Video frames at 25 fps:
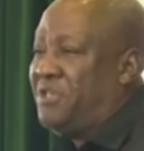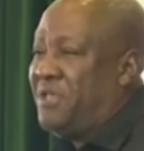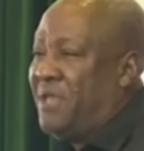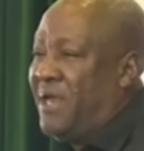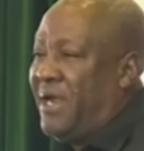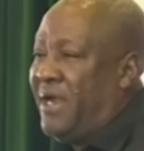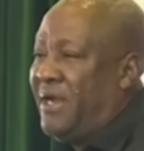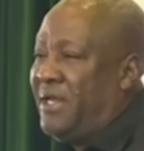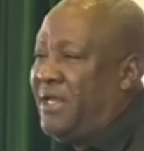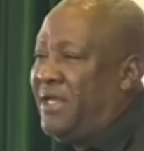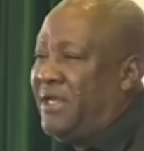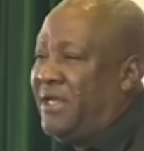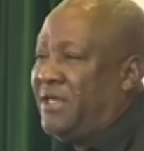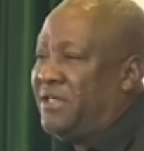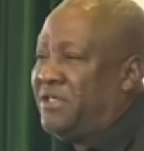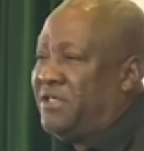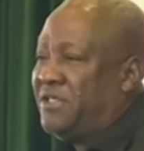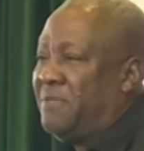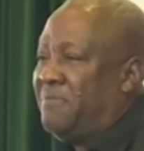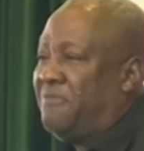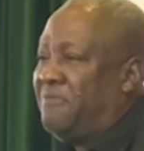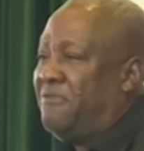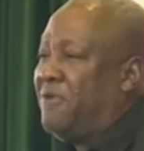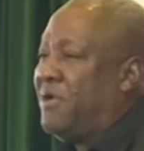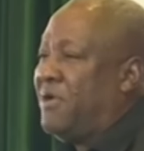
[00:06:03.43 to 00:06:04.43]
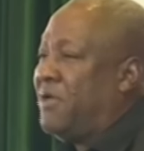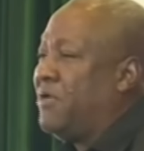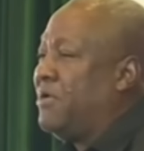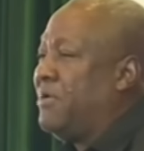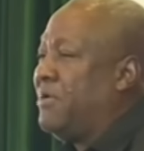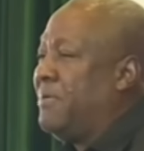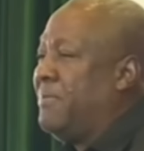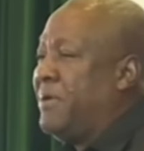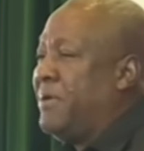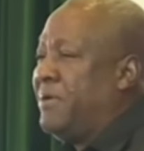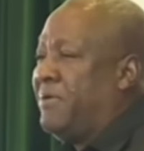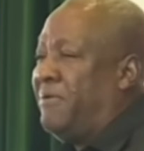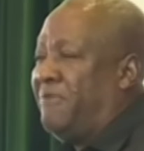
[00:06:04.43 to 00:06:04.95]
visionary leadership for
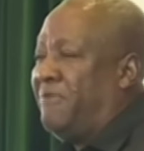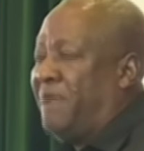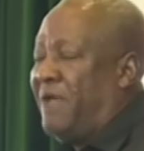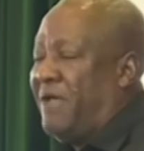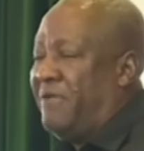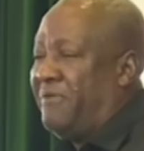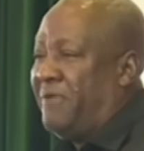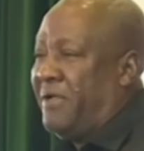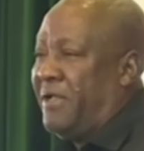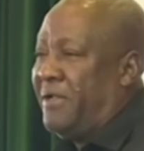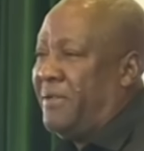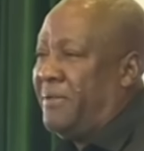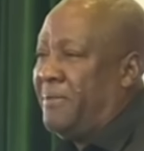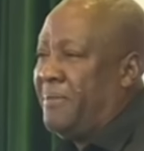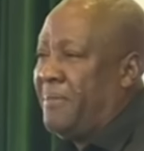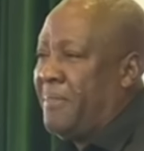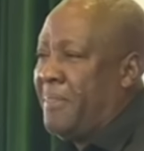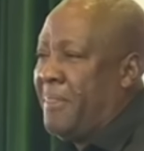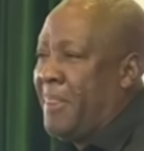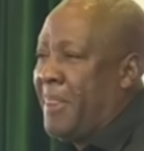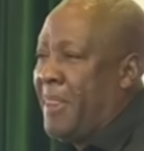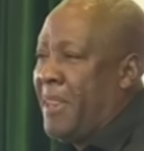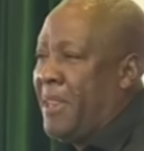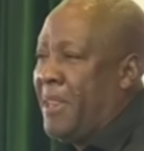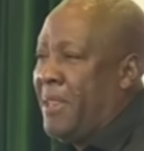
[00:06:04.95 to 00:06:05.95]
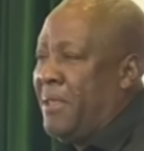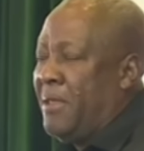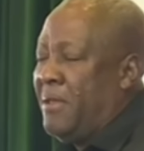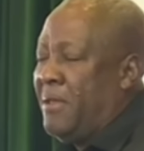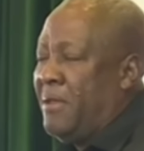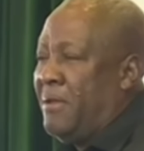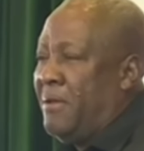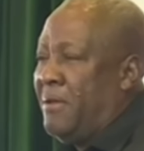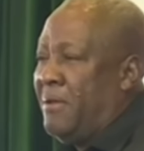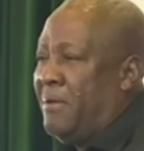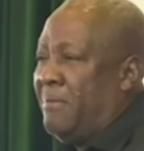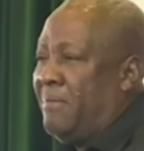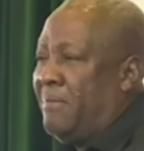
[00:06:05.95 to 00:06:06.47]
economic revival.
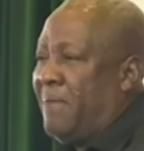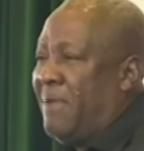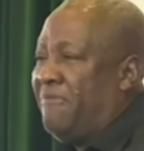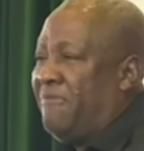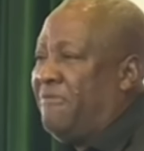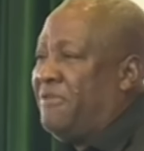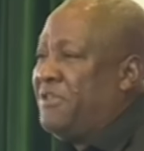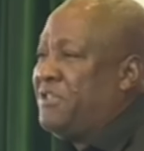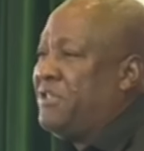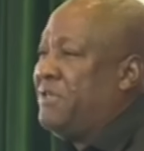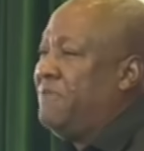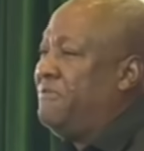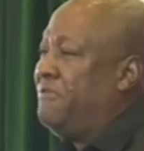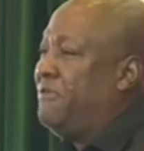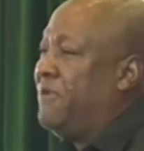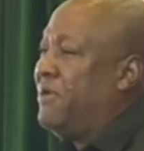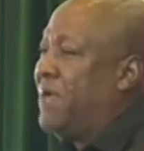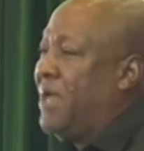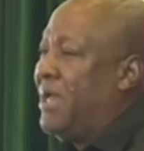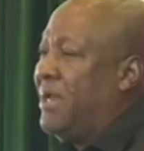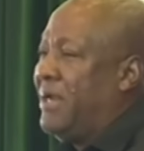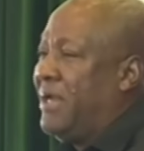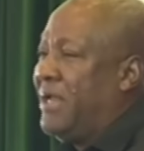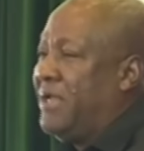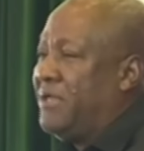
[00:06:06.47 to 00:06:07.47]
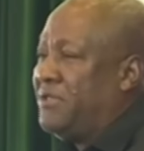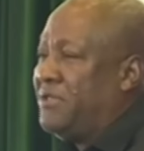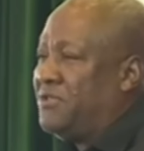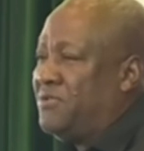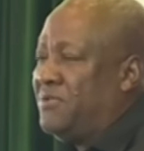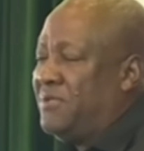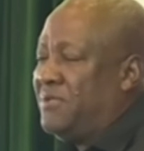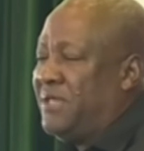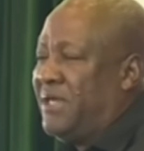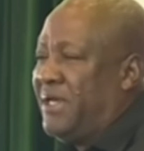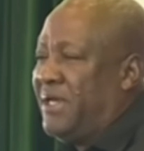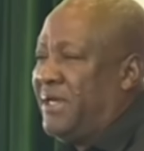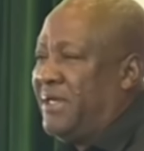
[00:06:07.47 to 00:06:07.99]
My vision for Ghana is
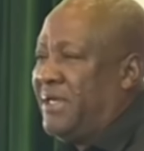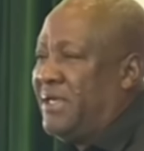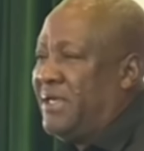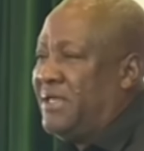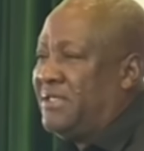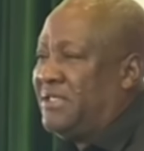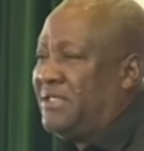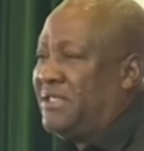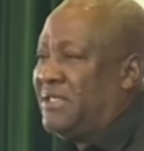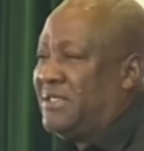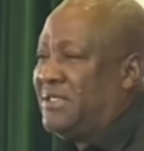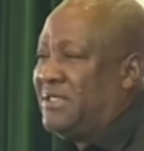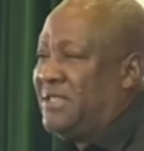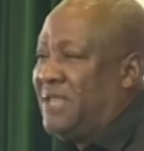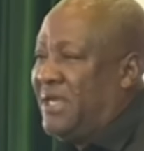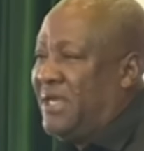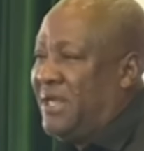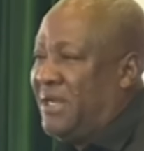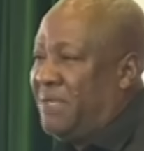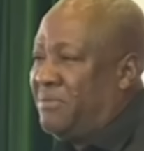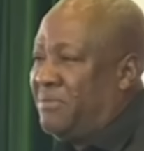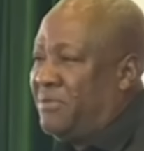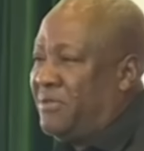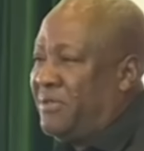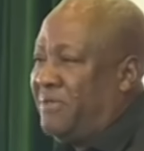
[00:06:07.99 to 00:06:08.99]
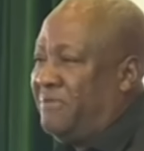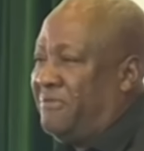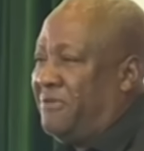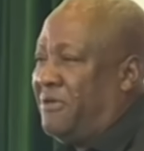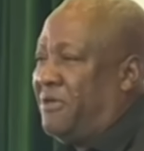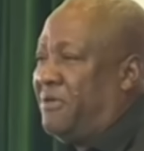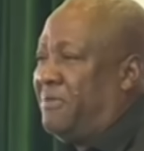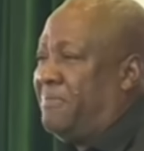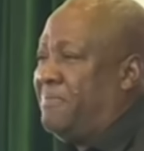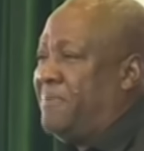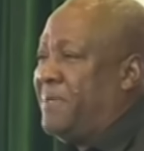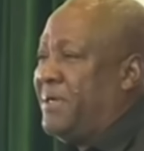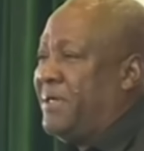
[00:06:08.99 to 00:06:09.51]
rooted in sustainable
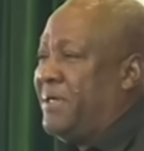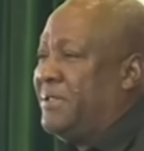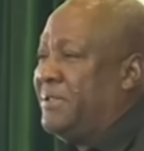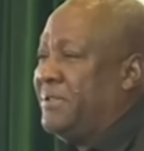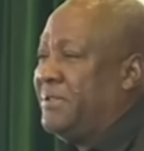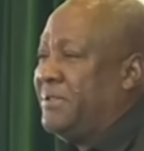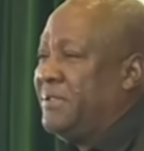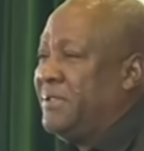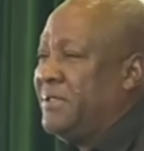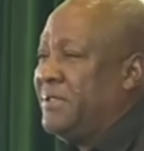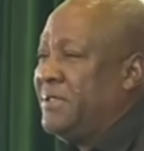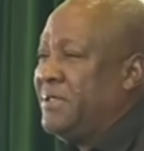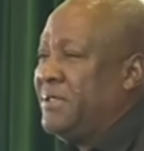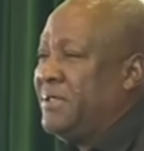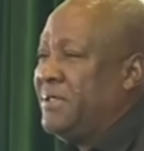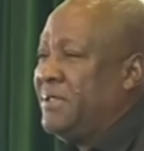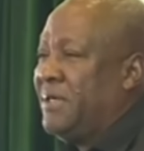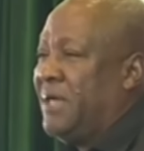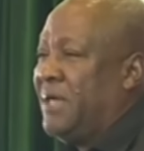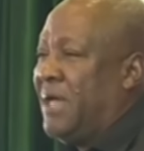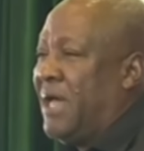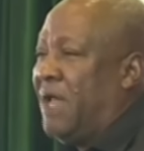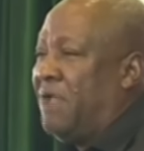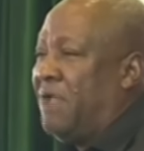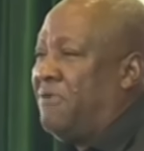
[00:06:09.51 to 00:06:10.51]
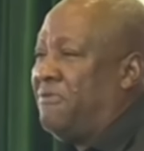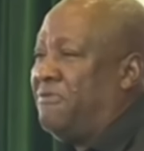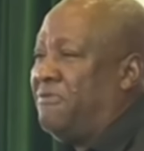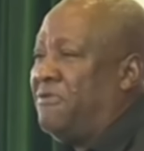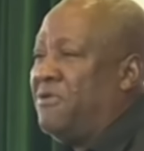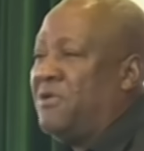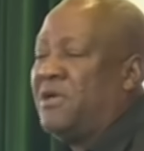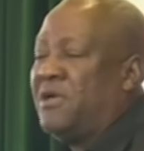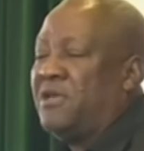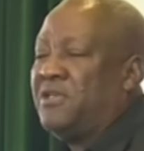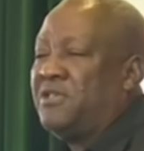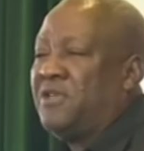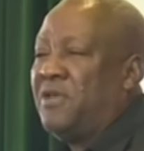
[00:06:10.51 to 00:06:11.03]
development. I'll
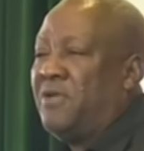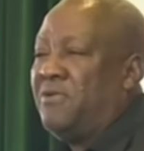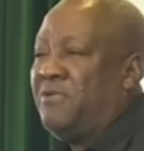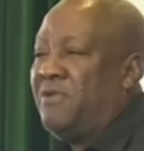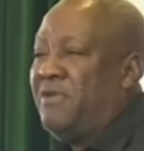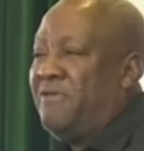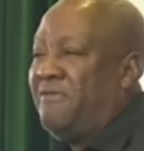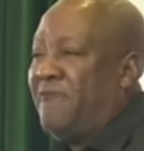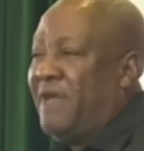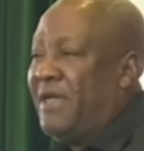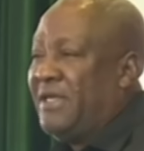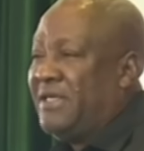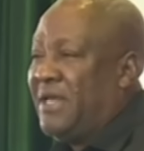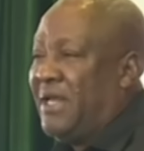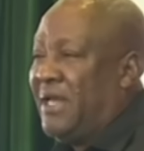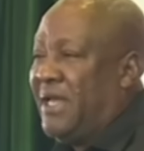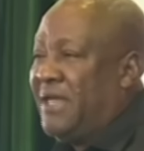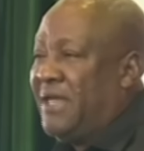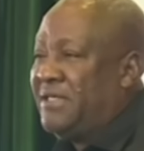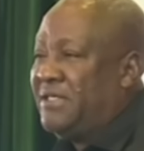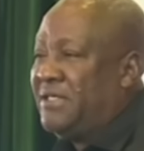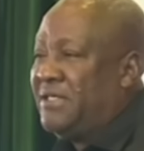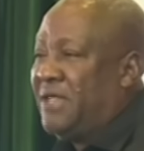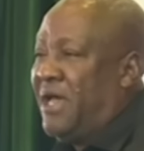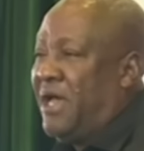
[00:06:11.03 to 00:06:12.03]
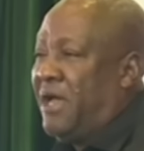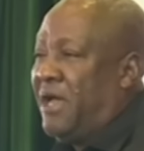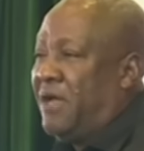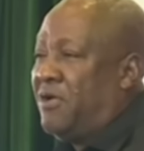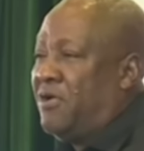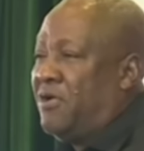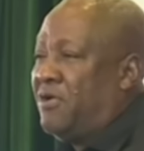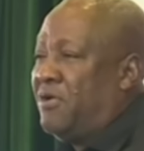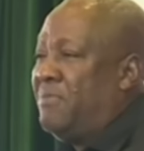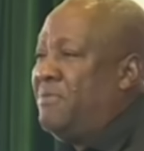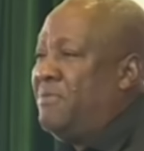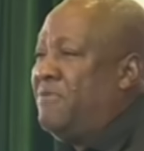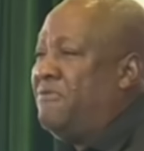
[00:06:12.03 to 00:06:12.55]
focus on revitalizing our
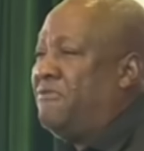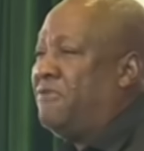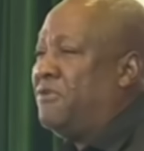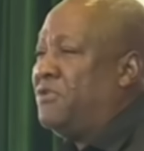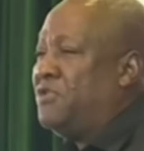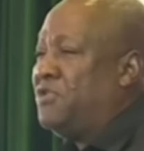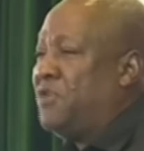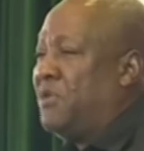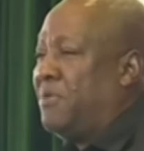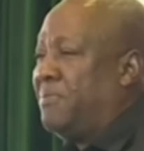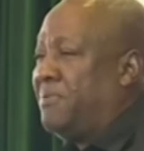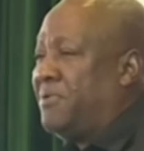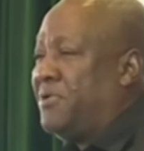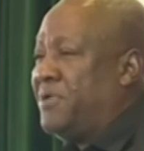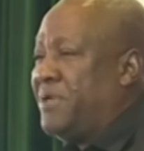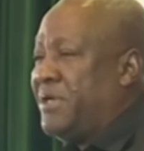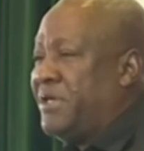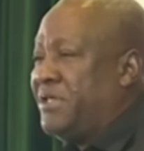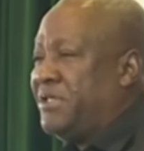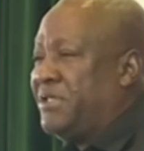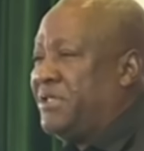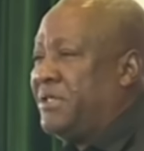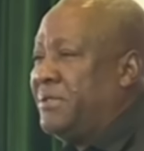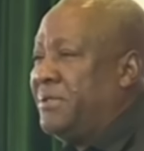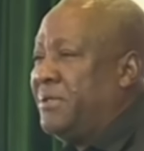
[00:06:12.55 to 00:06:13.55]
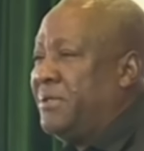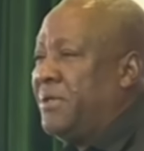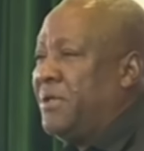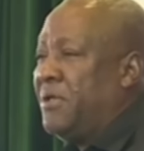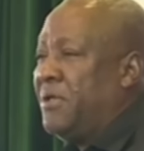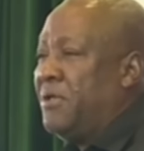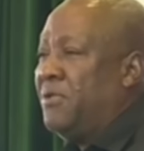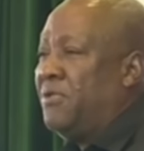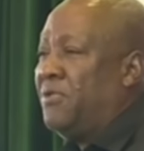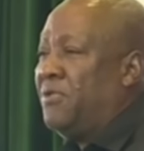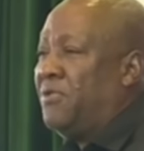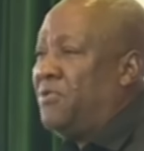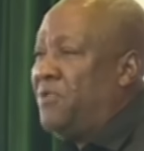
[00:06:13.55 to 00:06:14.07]
economy for job creation
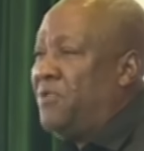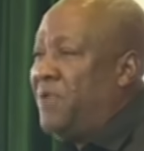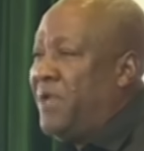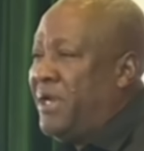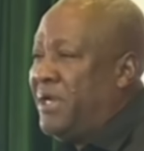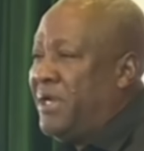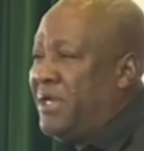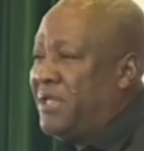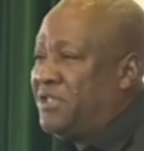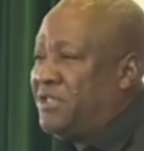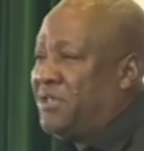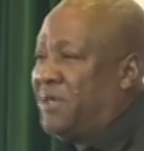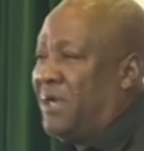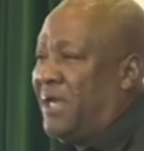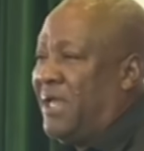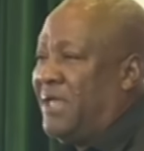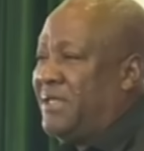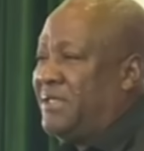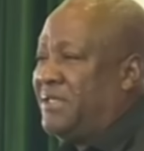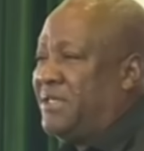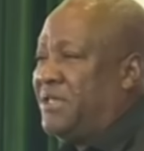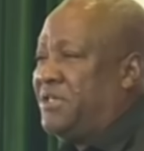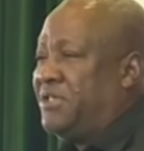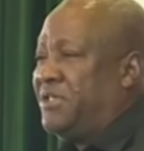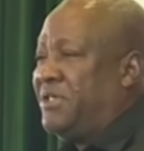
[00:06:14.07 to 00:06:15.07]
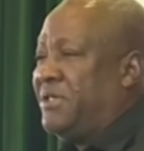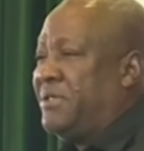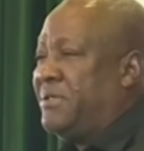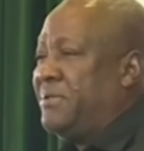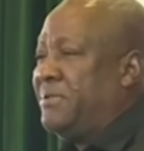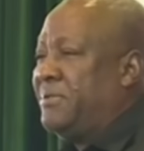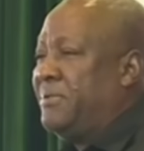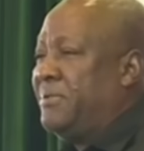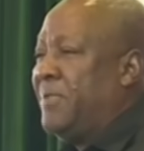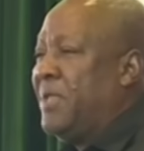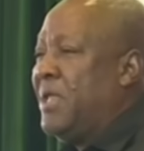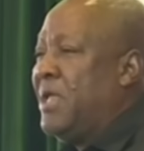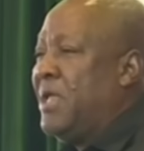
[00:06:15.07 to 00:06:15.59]
through
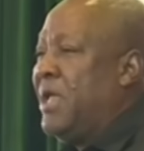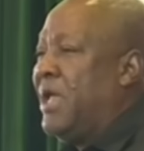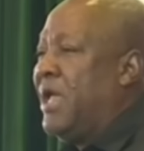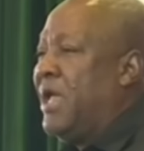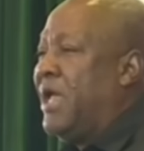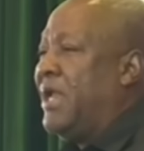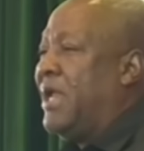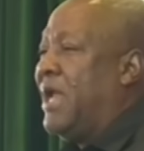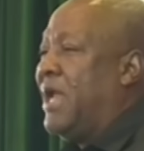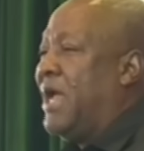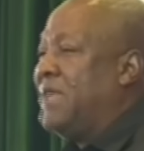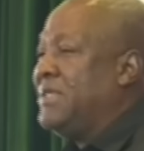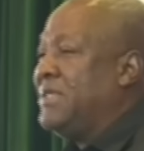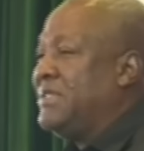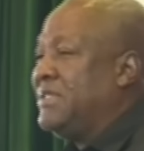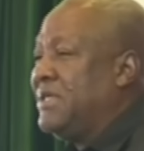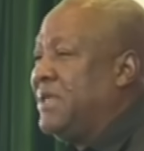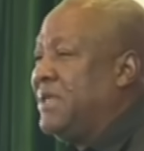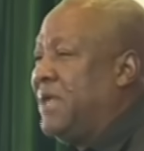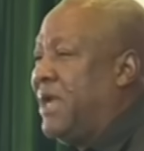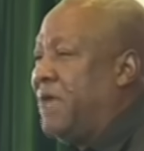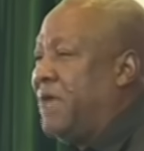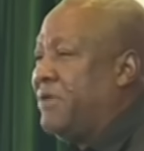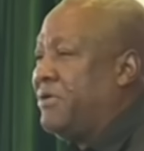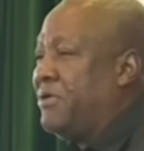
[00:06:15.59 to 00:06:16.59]
industrialization, enhancing